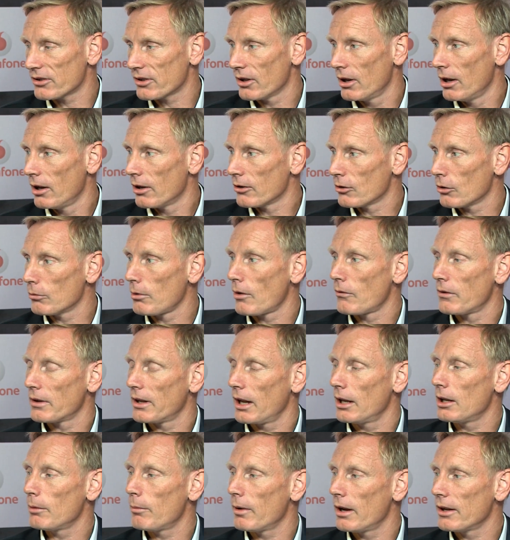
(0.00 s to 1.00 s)
So we have a
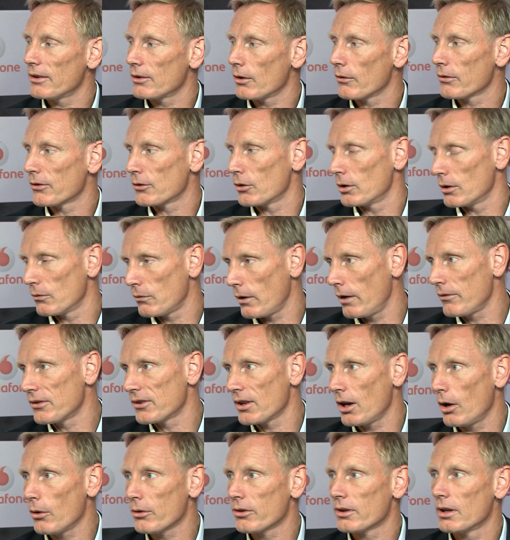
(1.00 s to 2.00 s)
database of
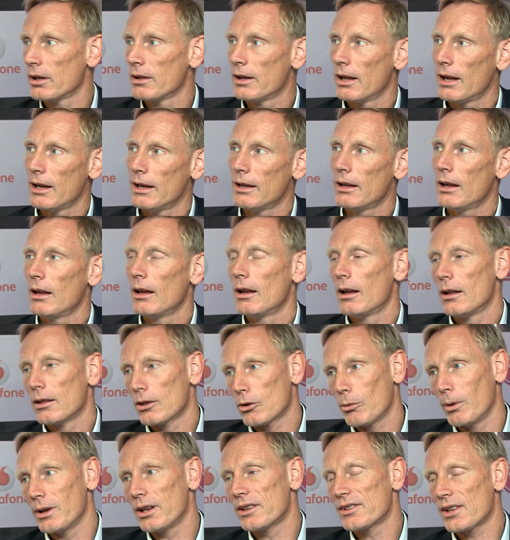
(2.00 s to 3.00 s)
35,000 and they
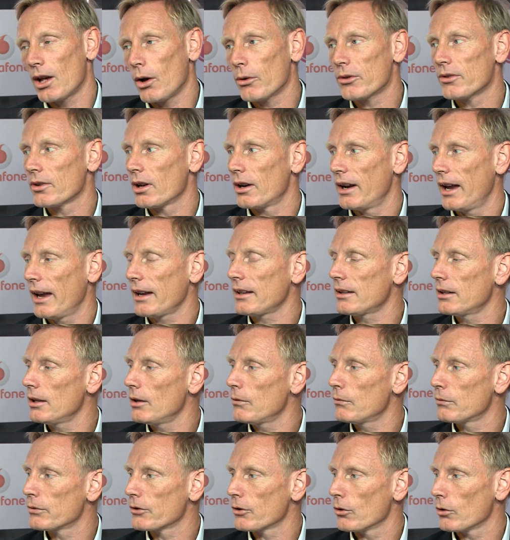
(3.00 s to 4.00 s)
20,000 are
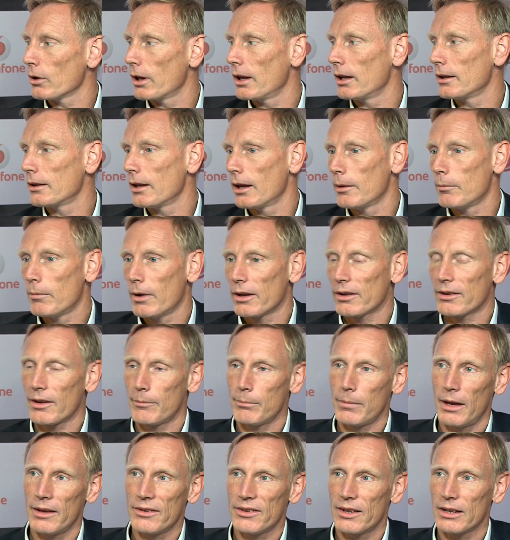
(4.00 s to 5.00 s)
active. So they, they
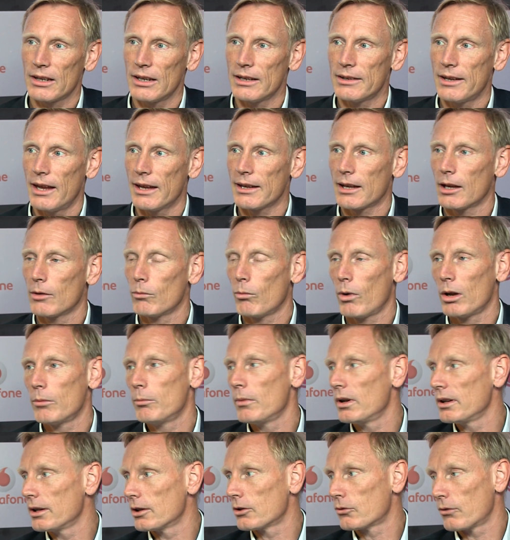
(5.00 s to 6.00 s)
basically taking 1
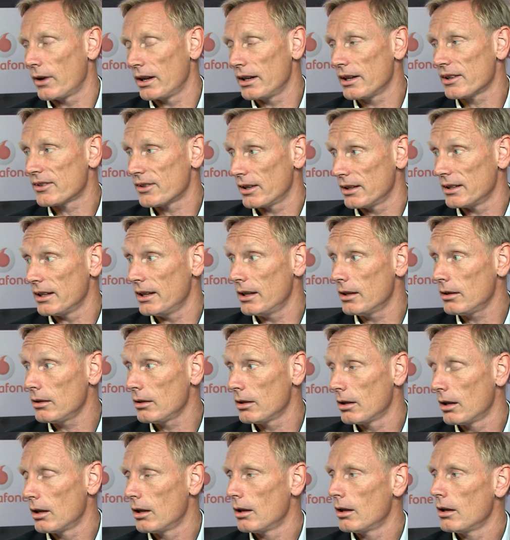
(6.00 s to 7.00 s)
million trainings a year.
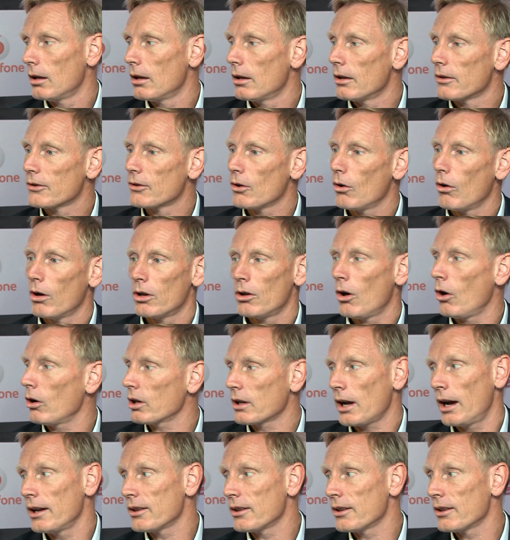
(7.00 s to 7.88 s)
So on all kinds of